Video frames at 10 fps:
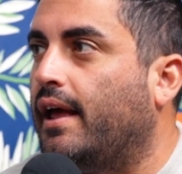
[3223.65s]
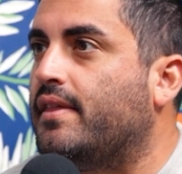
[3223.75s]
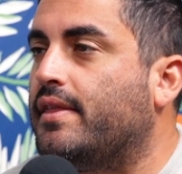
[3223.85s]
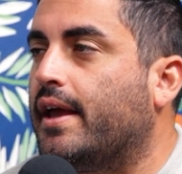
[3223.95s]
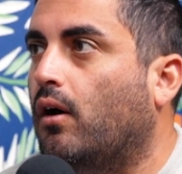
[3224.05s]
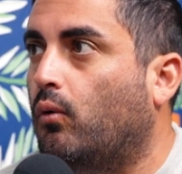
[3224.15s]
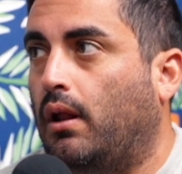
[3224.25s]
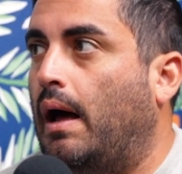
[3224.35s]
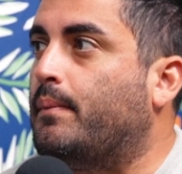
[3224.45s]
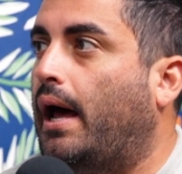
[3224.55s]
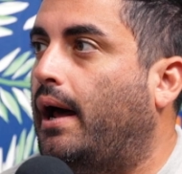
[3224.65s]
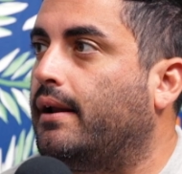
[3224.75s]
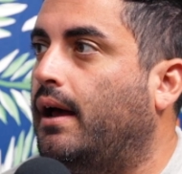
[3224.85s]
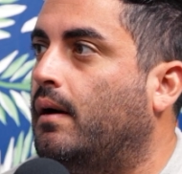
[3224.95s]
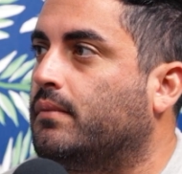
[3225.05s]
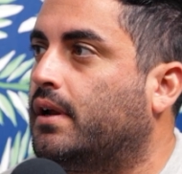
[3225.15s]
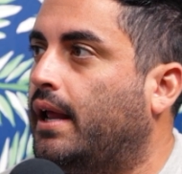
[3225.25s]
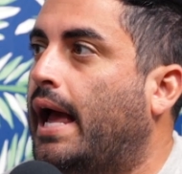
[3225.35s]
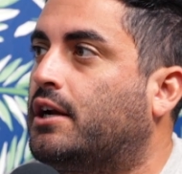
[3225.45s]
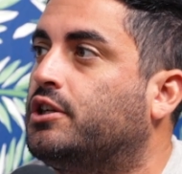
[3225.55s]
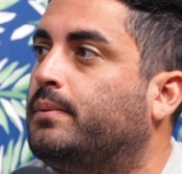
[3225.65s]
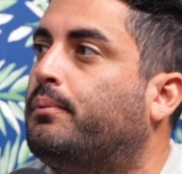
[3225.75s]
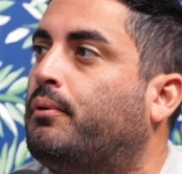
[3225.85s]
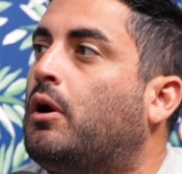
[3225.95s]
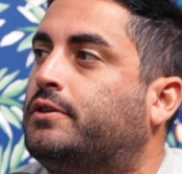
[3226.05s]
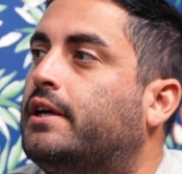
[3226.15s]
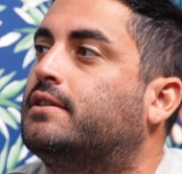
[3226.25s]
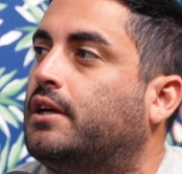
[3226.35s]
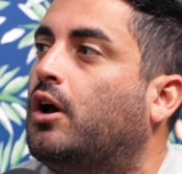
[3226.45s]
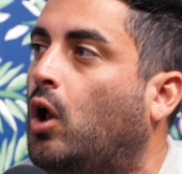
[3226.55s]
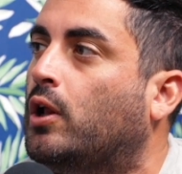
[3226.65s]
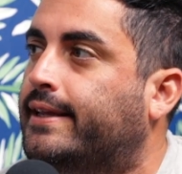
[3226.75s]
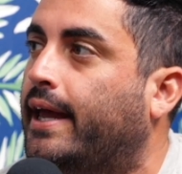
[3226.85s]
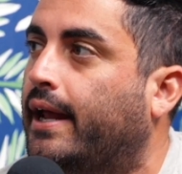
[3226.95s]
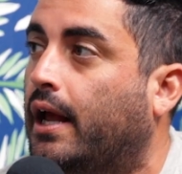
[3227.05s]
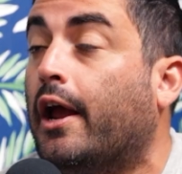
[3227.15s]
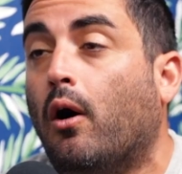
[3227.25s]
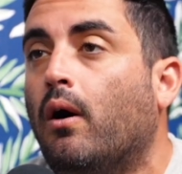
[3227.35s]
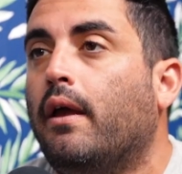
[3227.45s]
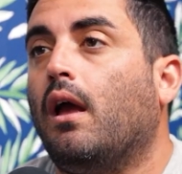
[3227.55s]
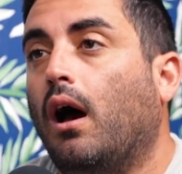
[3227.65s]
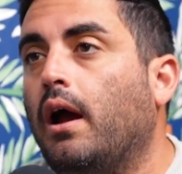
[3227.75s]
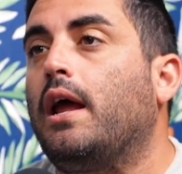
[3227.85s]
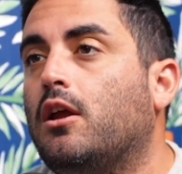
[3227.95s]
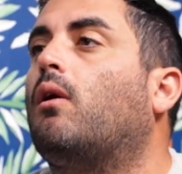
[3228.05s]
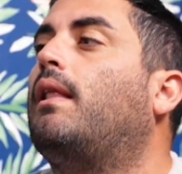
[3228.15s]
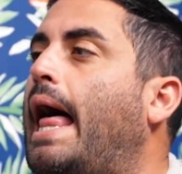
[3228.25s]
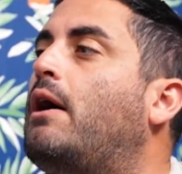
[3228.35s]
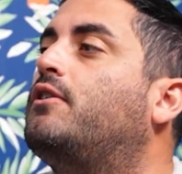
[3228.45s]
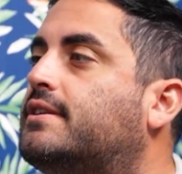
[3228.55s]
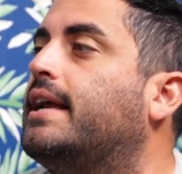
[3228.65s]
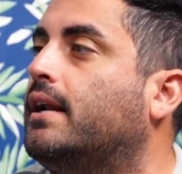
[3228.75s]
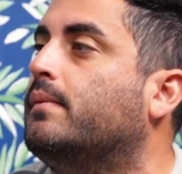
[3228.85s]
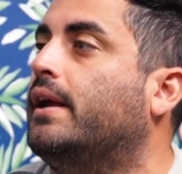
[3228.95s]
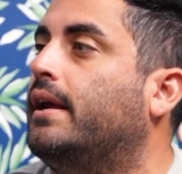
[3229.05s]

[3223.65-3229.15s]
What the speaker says: And then they go, well, I'm not. I'm going to actually be protesting all day. And I go, okay, you're allowed to say to me.